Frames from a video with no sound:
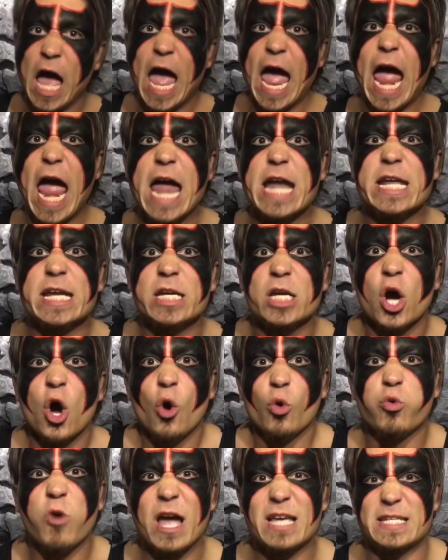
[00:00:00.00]

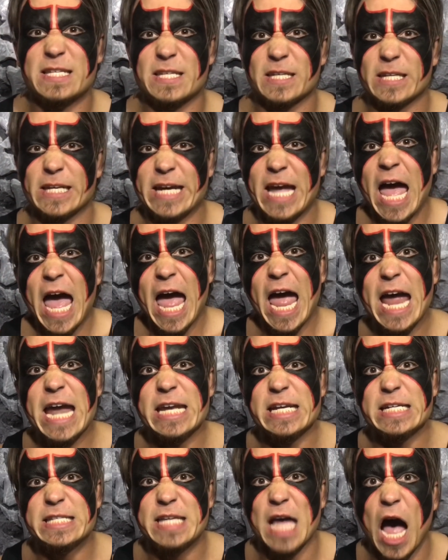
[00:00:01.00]

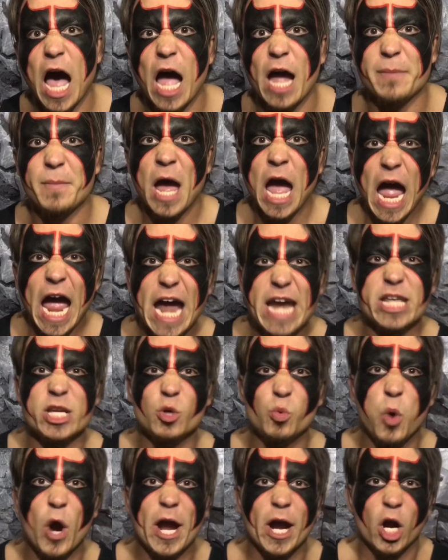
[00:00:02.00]
anytime,
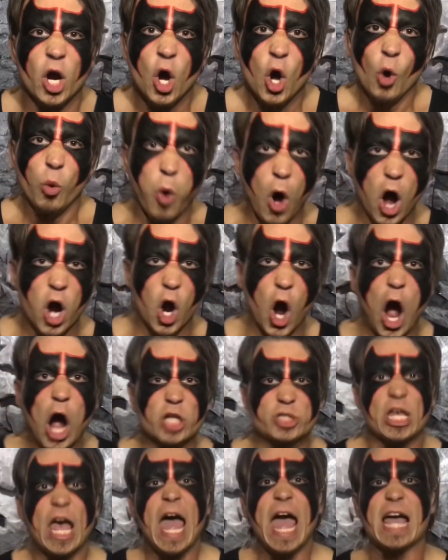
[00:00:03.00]
anywhere.
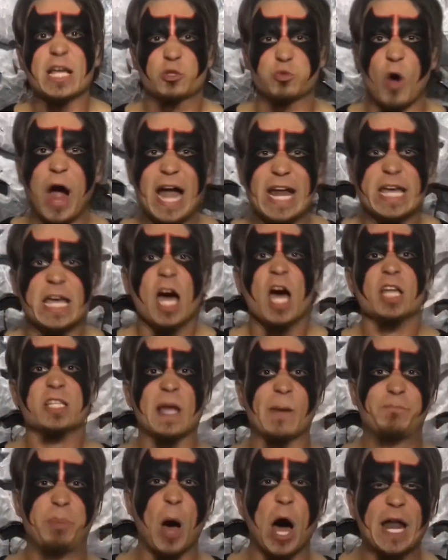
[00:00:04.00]
Warhorse is ready to
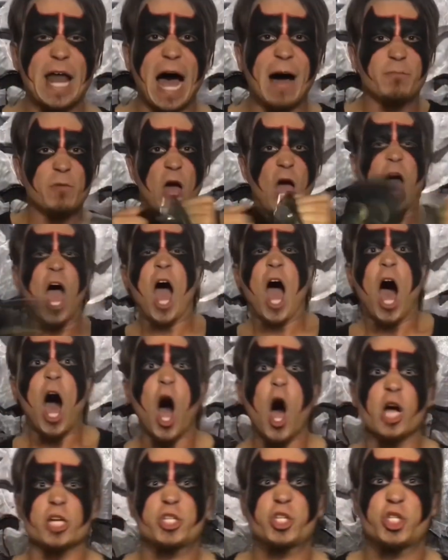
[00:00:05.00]
put up
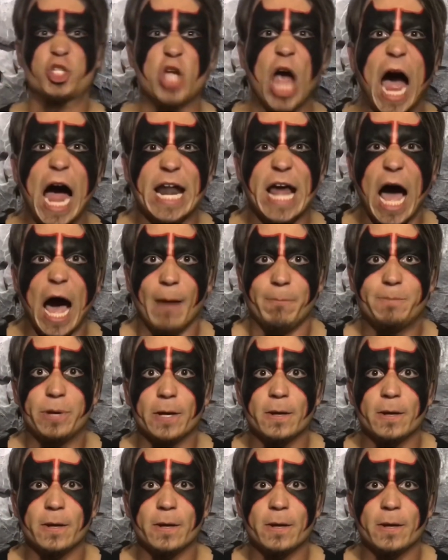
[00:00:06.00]
or shut up.